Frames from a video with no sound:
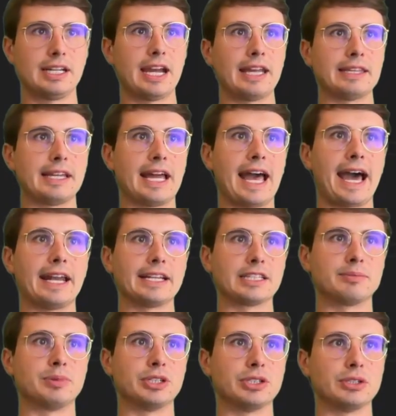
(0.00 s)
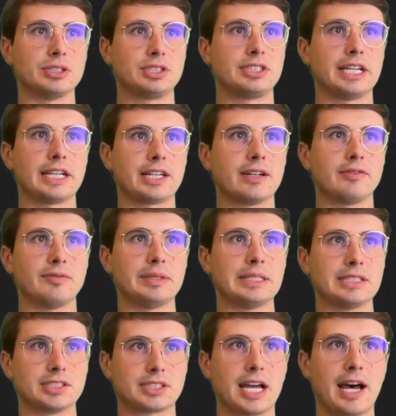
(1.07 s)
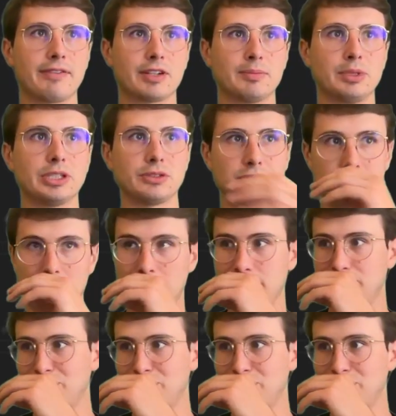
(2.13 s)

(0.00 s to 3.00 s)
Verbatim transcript: and then adding the produce sink of being this Kafka producer.